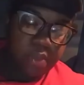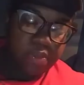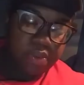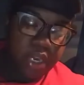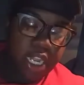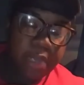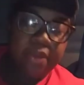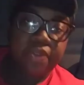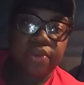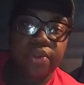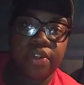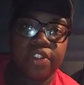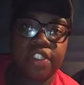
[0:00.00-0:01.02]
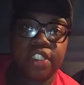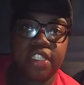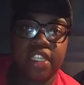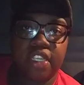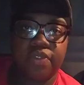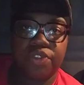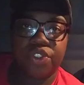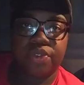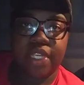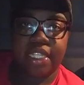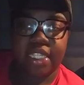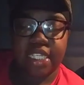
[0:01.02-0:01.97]
Prime, of course, gives you
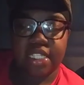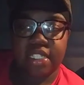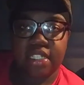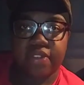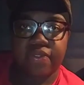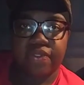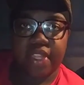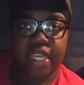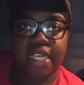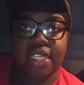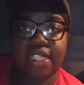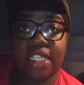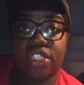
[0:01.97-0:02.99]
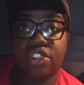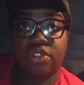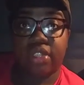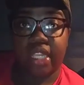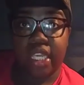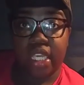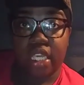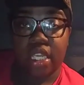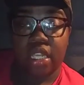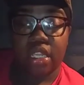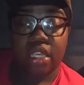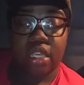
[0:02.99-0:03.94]
a list of things that you
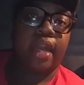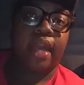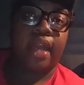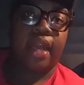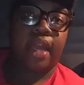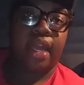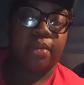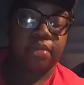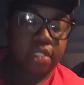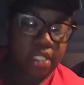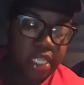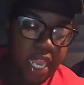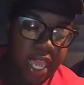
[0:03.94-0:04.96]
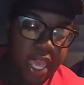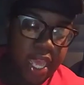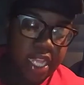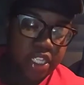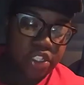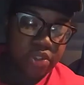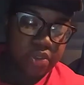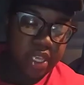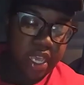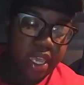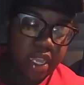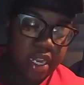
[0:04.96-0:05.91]
need. I'm just going to add to
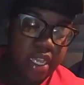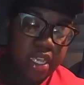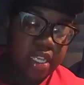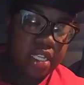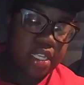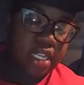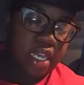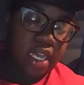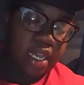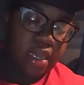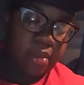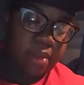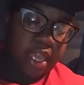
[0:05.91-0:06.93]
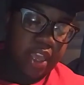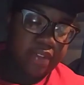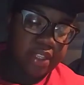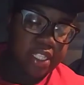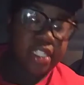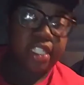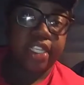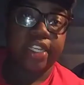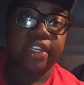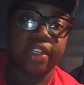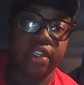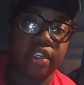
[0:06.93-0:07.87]
that. I have a list
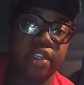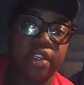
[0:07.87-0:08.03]
here